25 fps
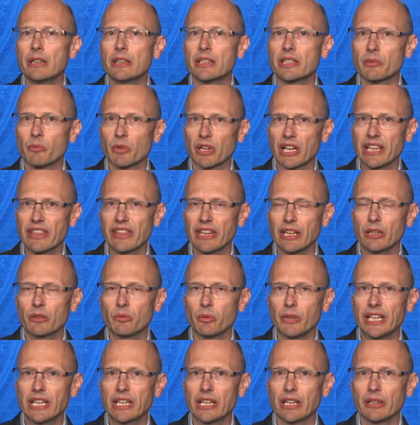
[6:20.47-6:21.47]
So what I
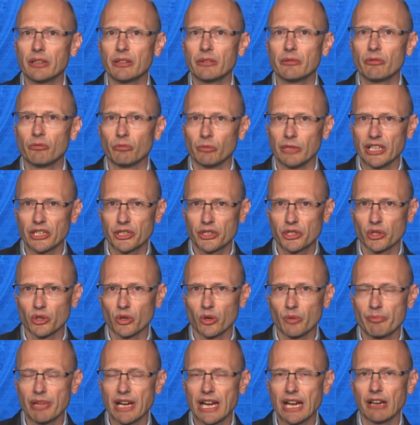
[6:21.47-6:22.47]
think we can
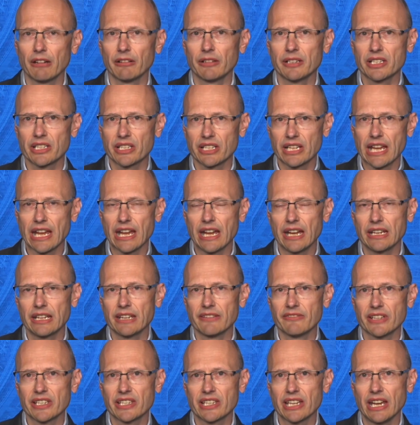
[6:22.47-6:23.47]
reassure parents,
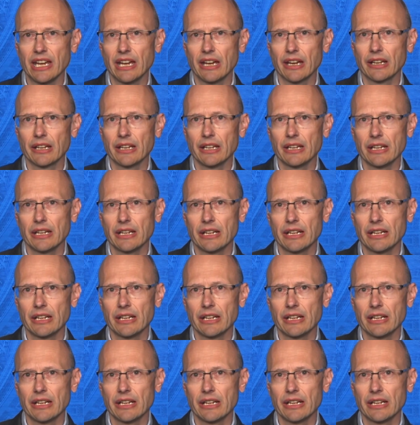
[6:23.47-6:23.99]
caregivers here,